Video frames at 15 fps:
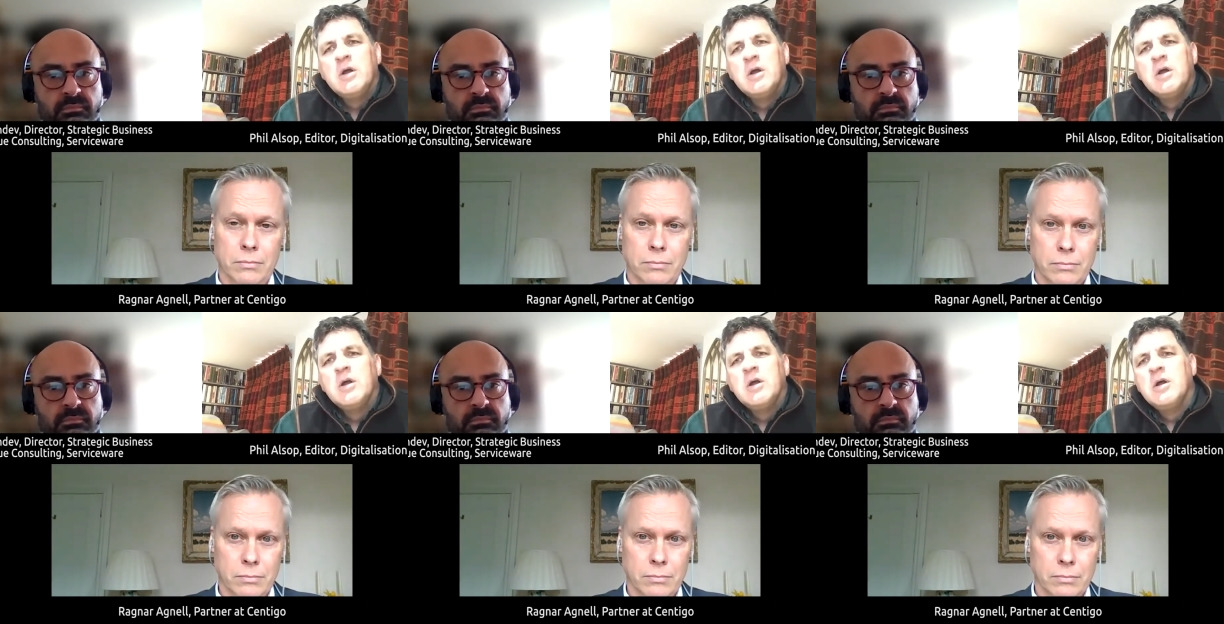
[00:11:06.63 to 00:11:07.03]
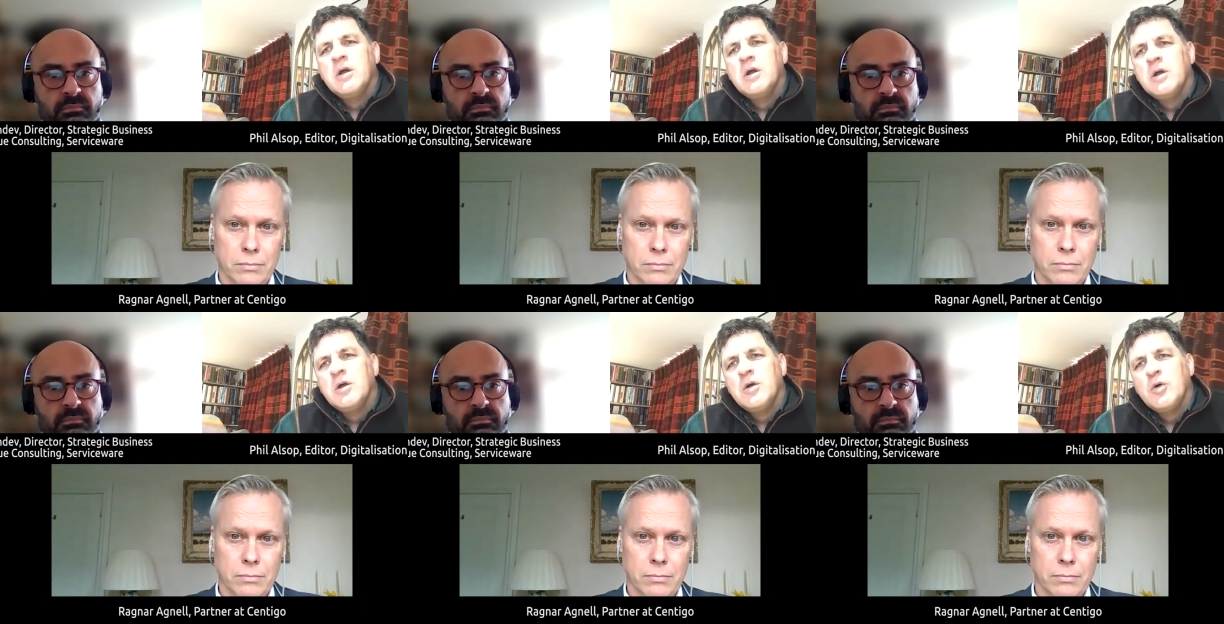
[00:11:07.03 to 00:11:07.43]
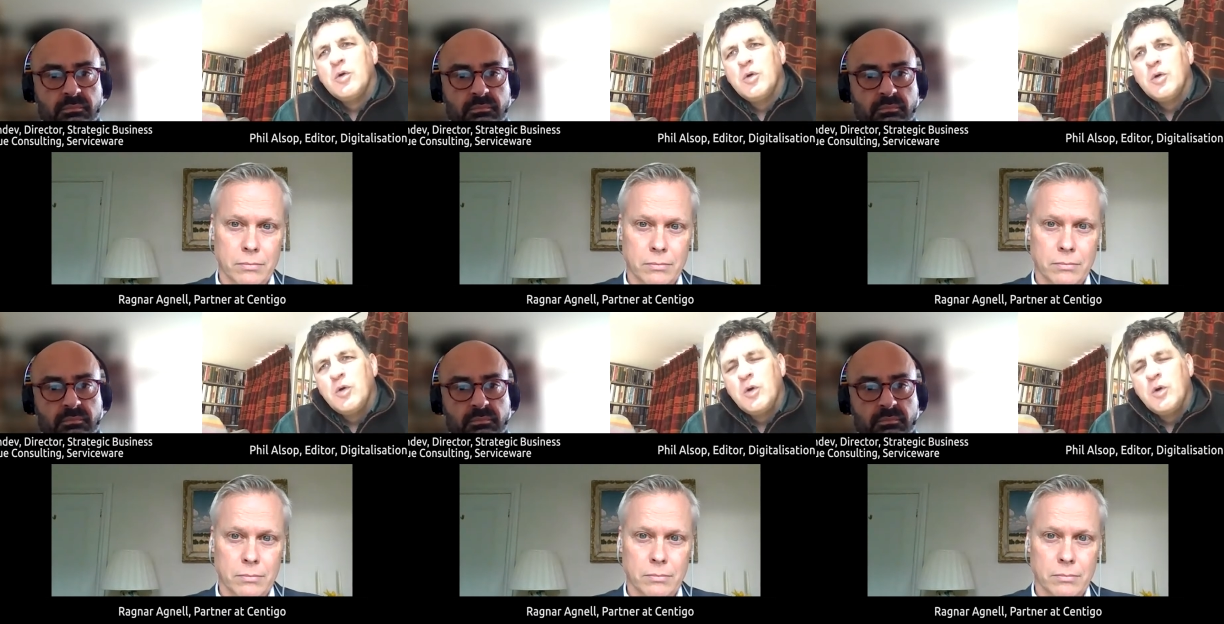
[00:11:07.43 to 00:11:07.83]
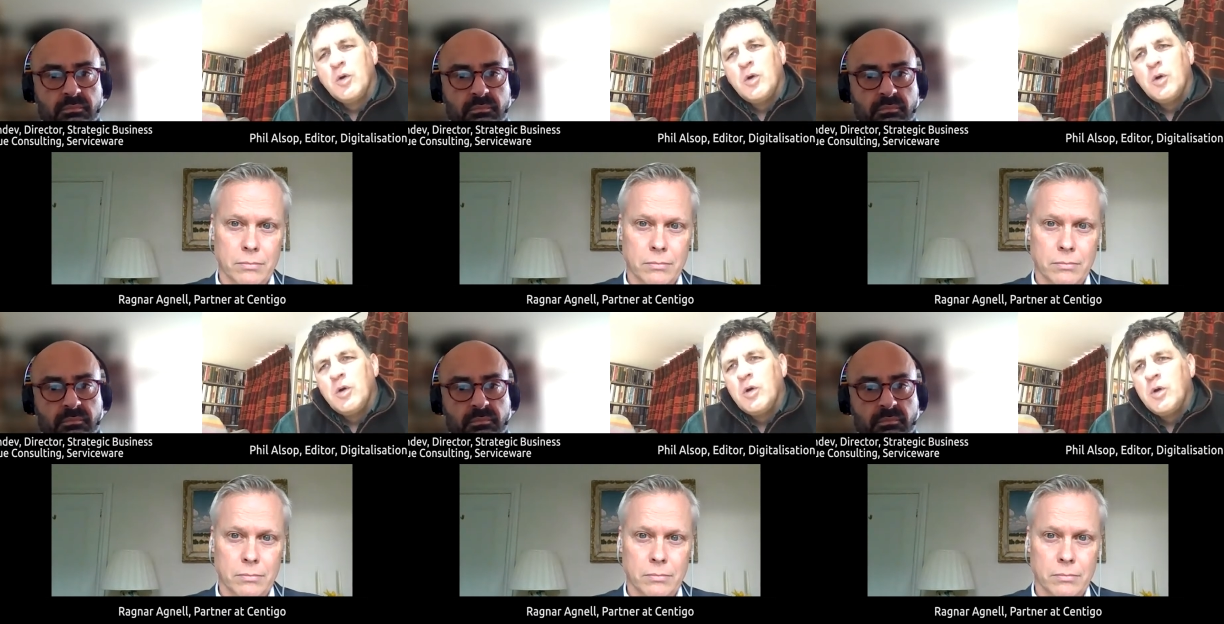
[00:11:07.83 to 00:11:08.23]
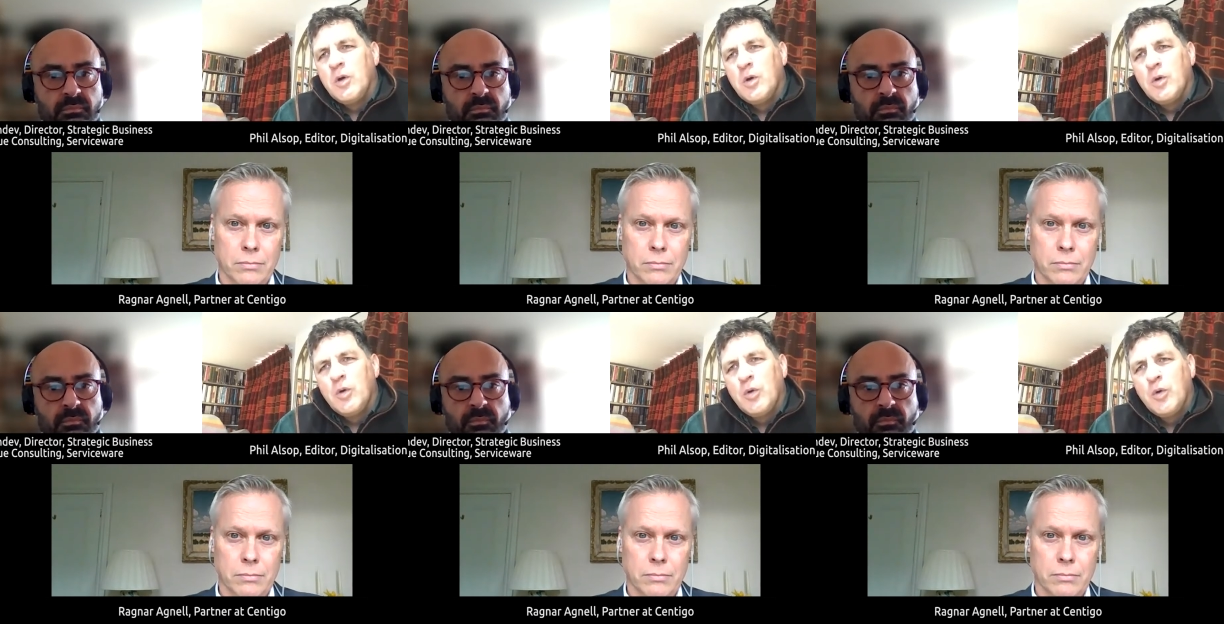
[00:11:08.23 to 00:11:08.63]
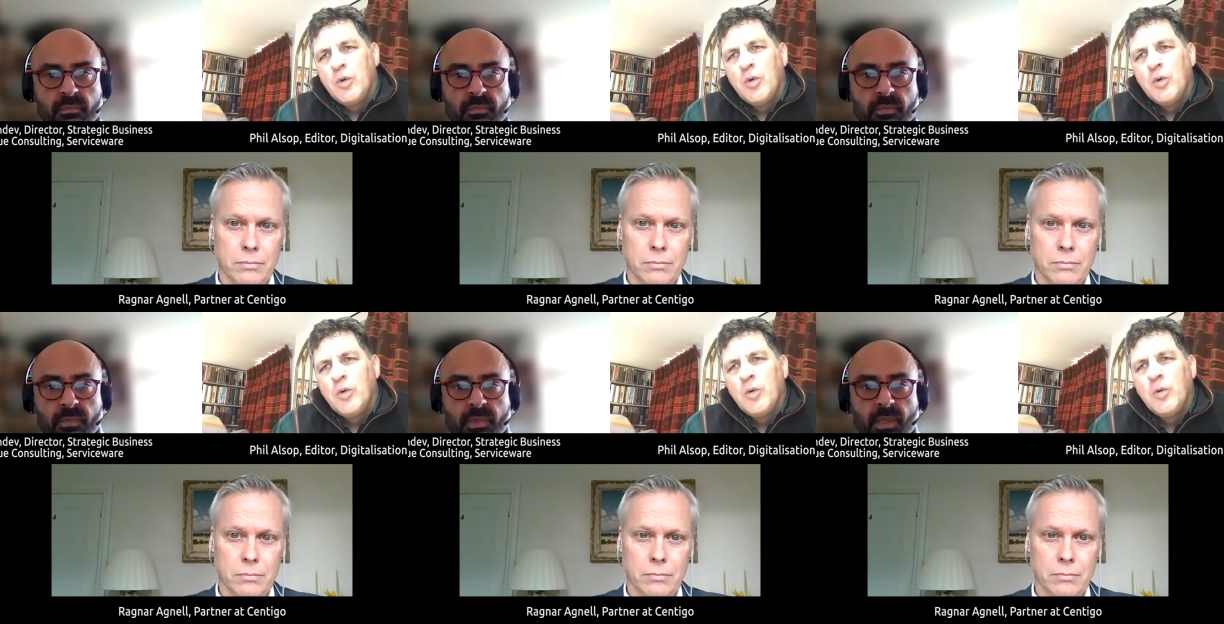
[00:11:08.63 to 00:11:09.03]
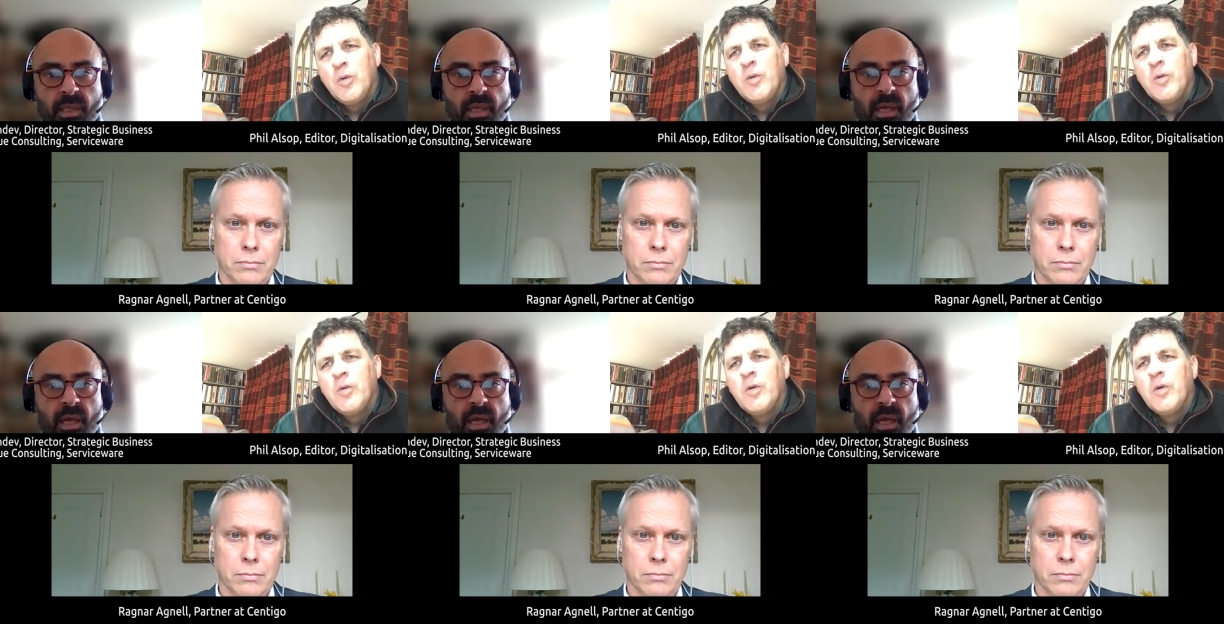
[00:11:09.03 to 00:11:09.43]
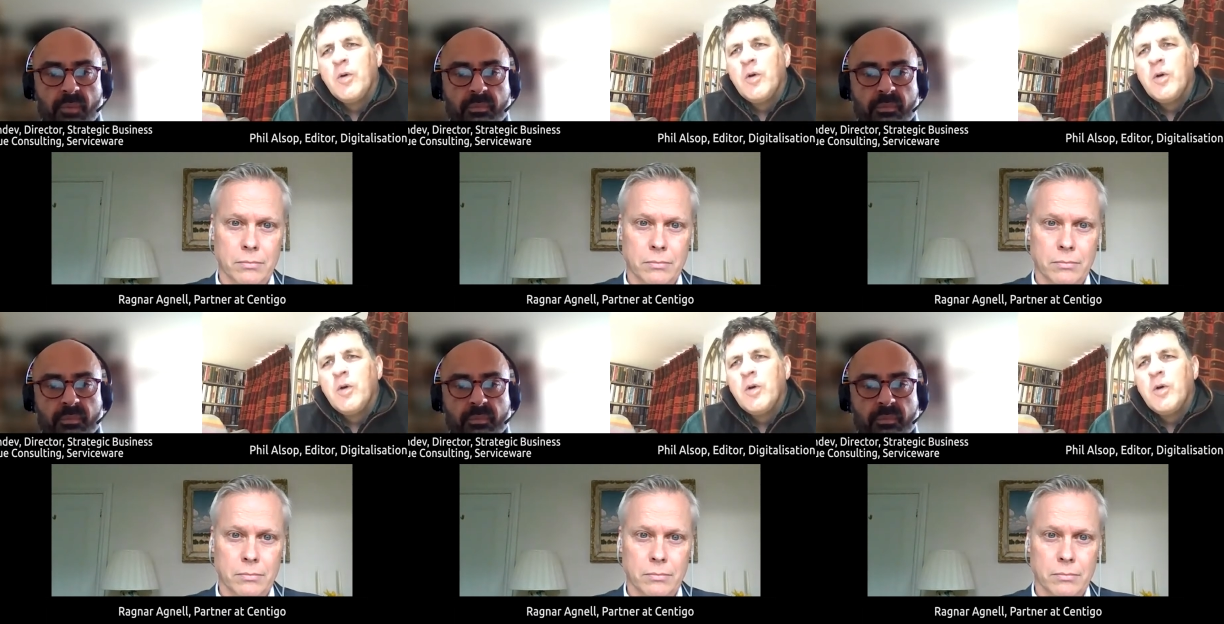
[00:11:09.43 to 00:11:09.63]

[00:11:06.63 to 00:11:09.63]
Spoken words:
(no one is talking)